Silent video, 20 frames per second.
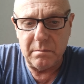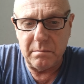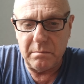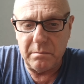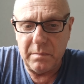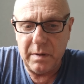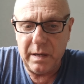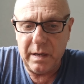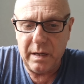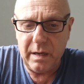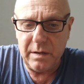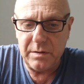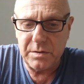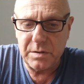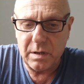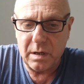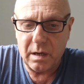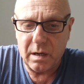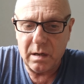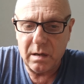
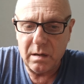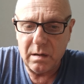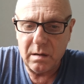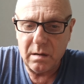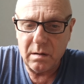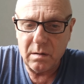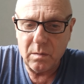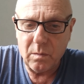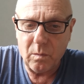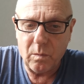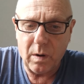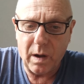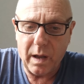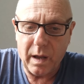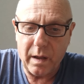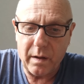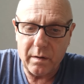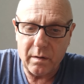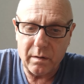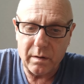major
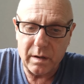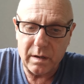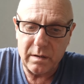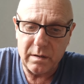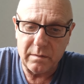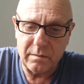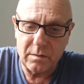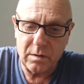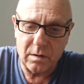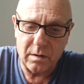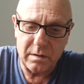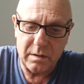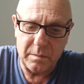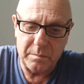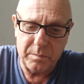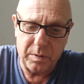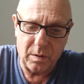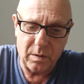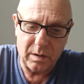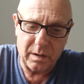wear on it, you've got
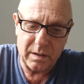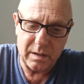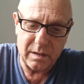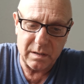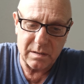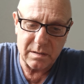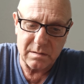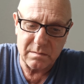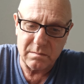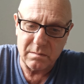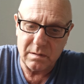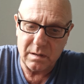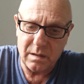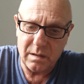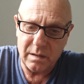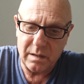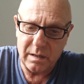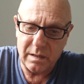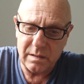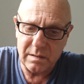your pulley
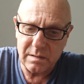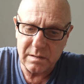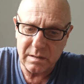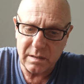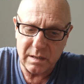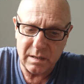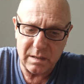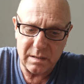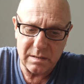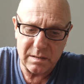is